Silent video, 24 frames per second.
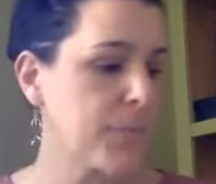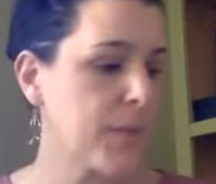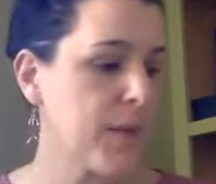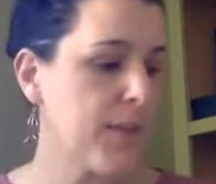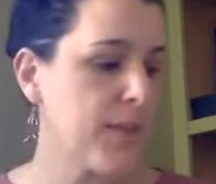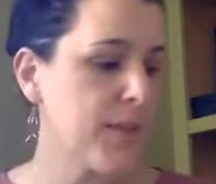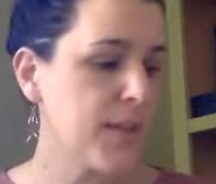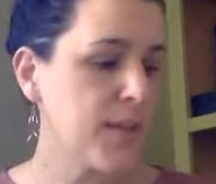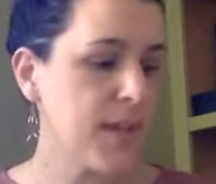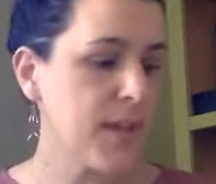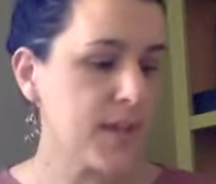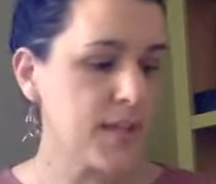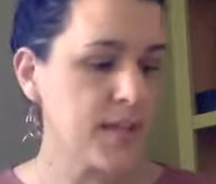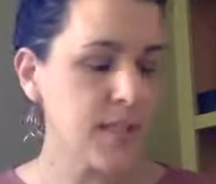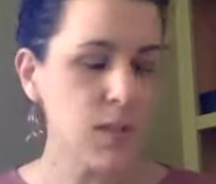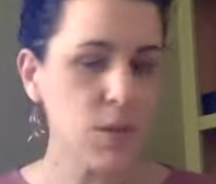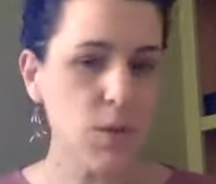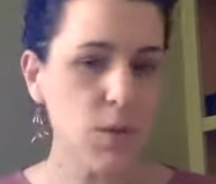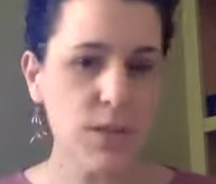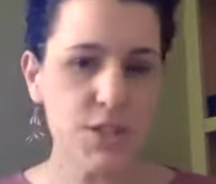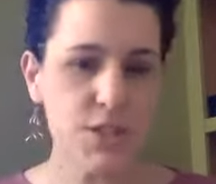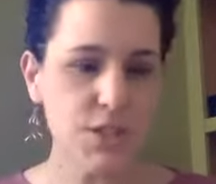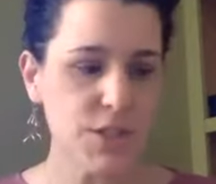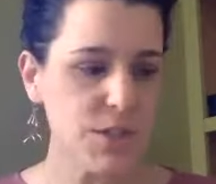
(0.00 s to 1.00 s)
The next
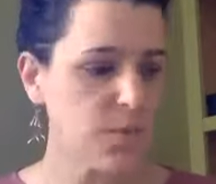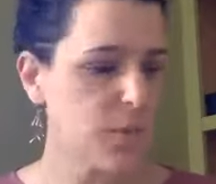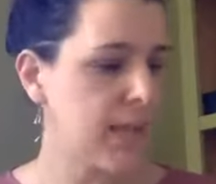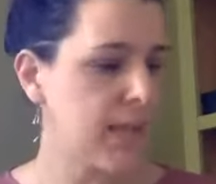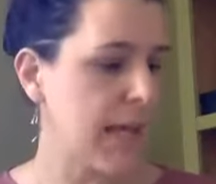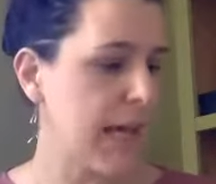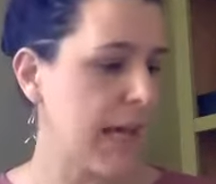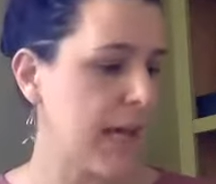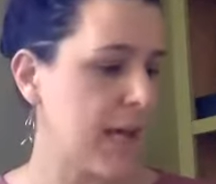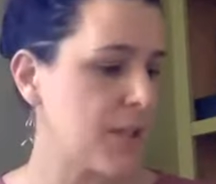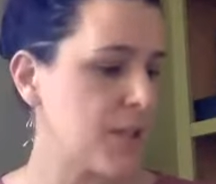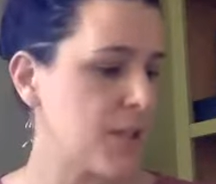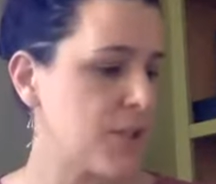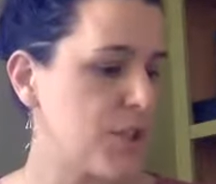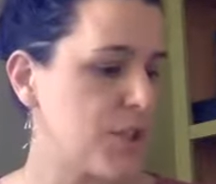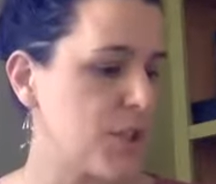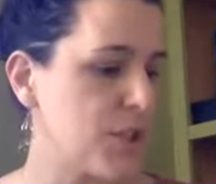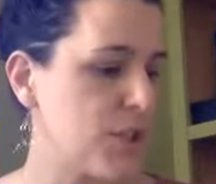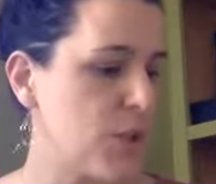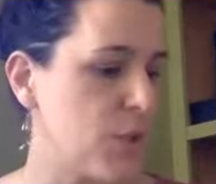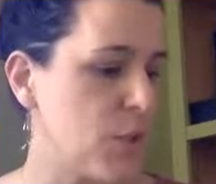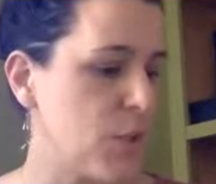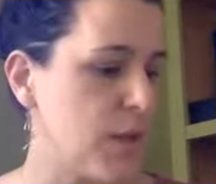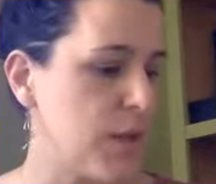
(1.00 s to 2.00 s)
question we asked
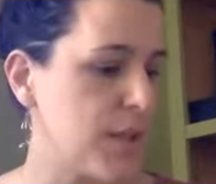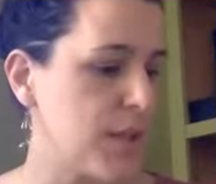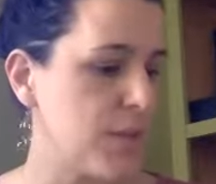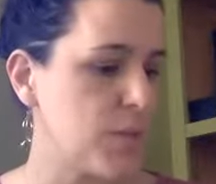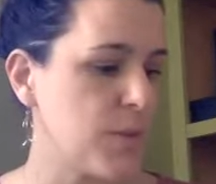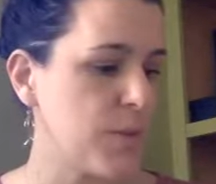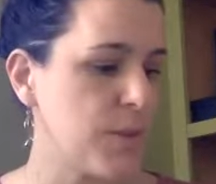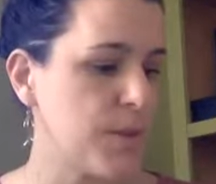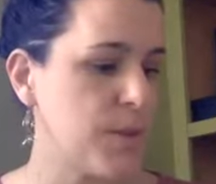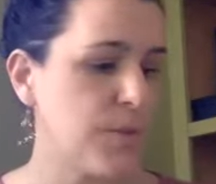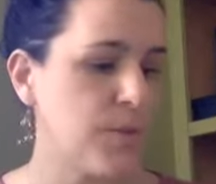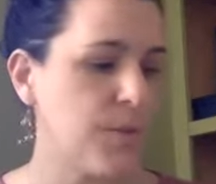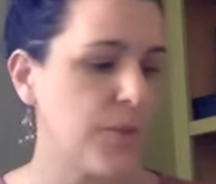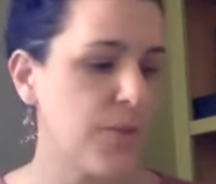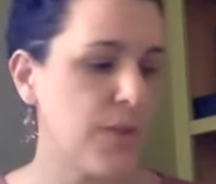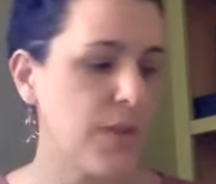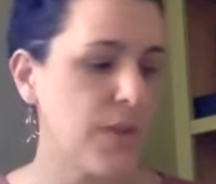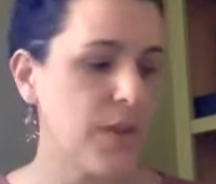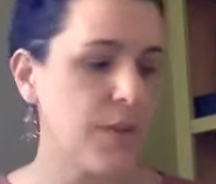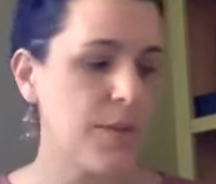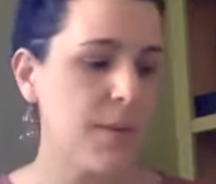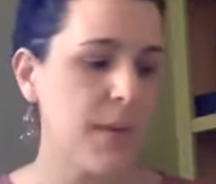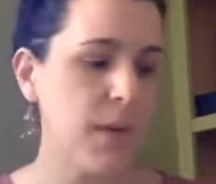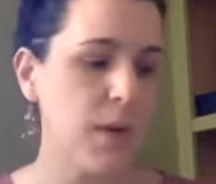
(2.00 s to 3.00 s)
you was, when you
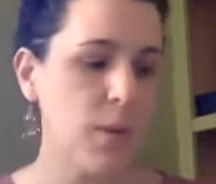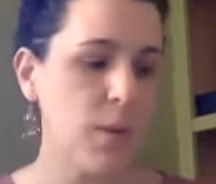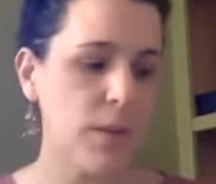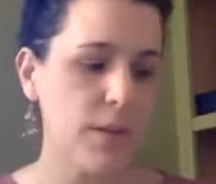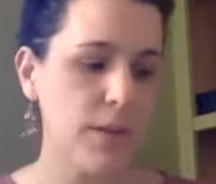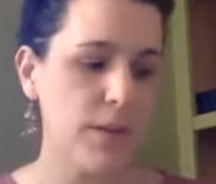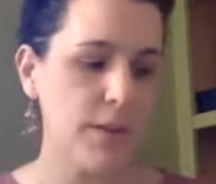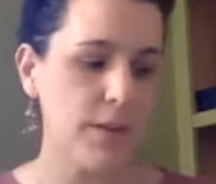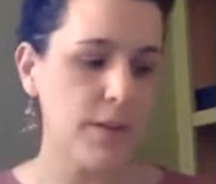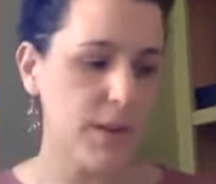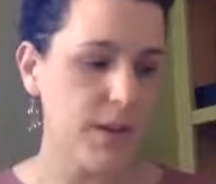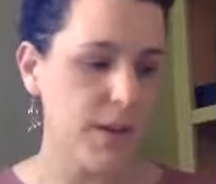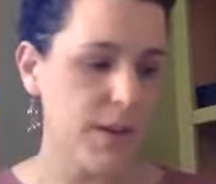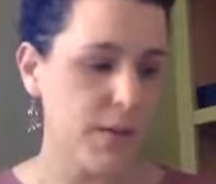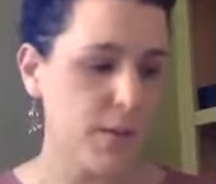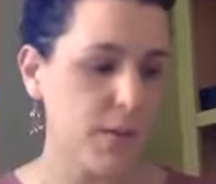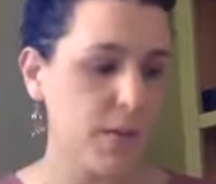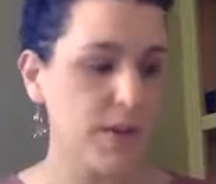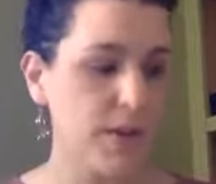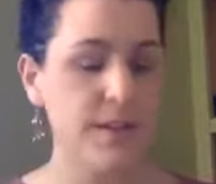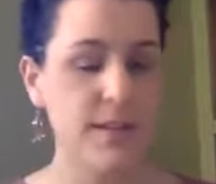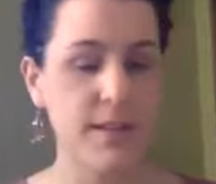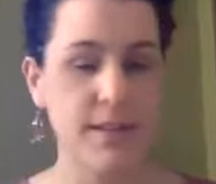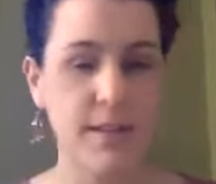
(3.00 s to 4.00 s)
think about wealth,
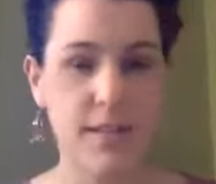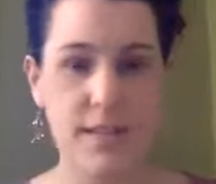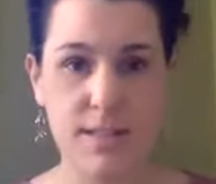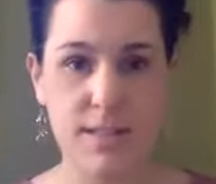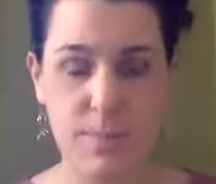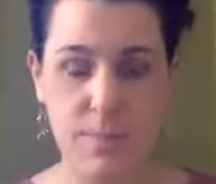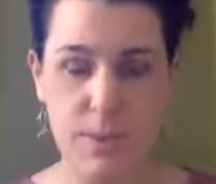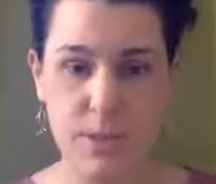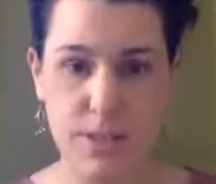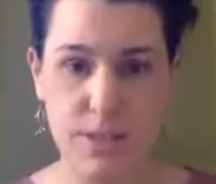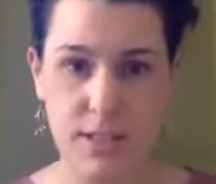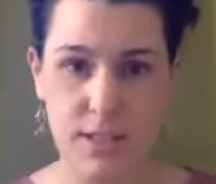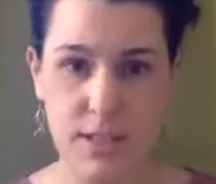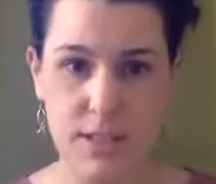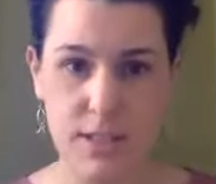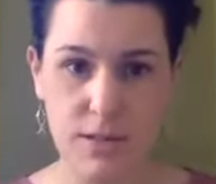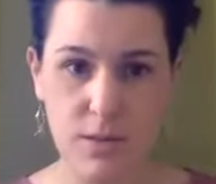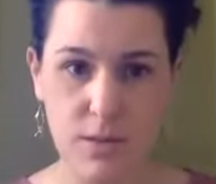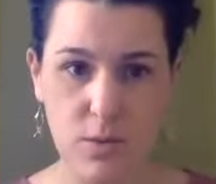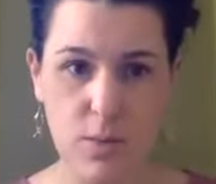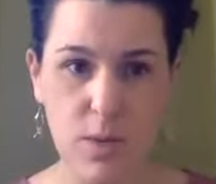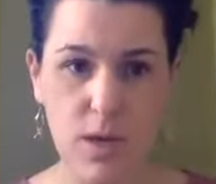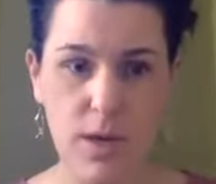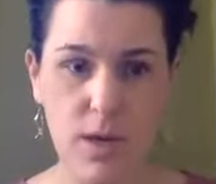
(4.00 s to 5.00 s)
well, in this
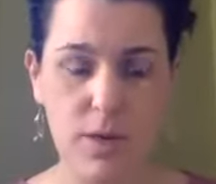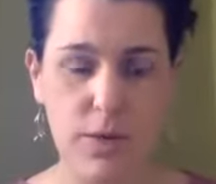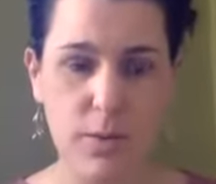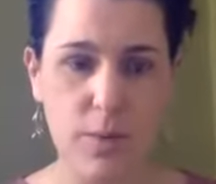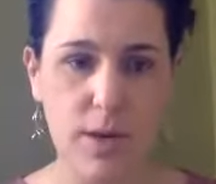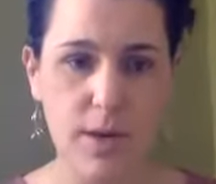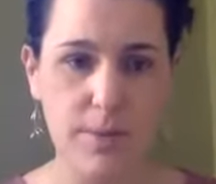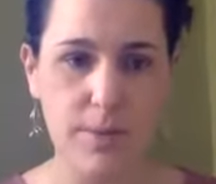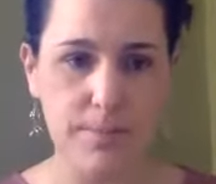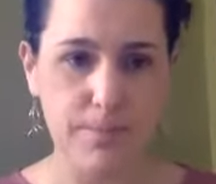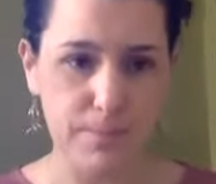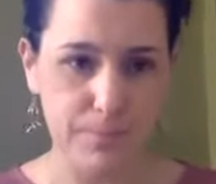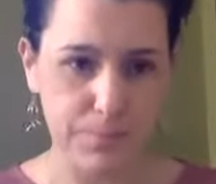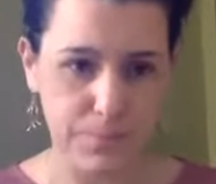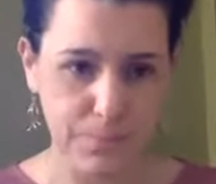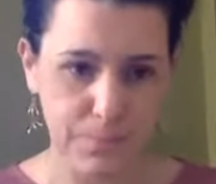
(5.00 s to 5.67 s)
particular wealth one,